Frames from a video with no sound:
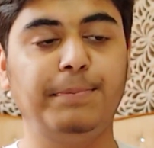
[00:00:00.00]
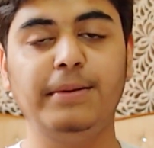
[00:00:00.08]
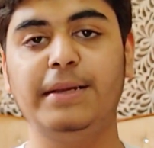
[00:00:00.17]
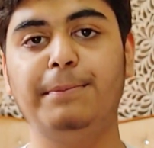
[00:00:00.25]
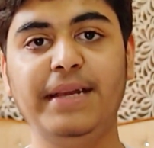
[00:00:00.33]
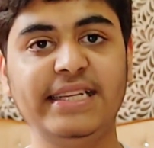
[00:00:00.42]

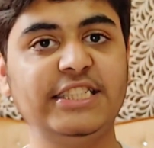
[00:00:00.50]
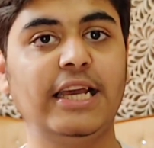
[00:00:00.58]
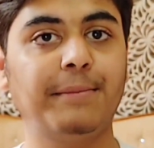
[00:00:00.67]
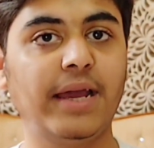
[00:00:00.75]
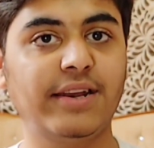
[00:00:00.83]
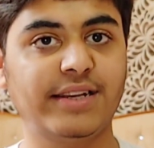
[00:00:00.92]

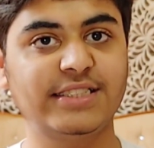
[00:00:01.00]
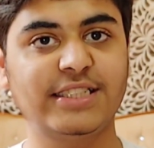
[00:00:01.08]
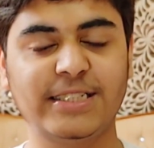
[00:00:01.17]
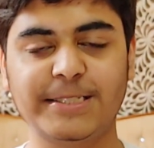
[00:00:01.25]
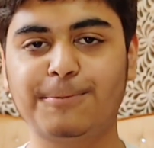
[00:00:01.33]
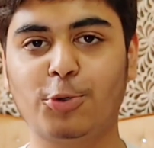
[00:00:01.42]
BGMI runs
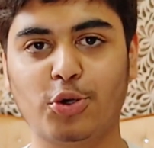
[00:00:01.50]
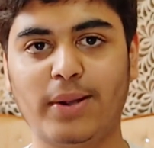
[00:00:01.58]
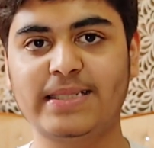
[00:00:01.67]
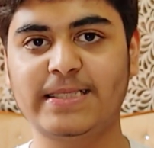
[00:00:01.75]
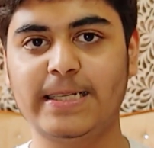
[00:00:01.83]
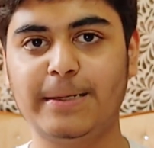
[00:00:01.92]
in this Poco
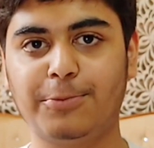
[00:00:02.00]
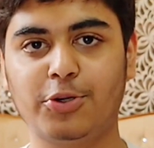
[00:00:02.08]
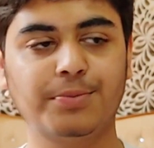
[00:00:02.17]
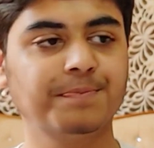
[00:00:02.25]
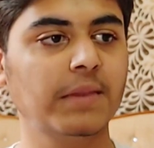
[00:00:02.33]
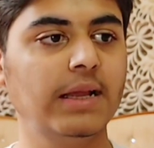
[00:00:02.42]
X3 Pro.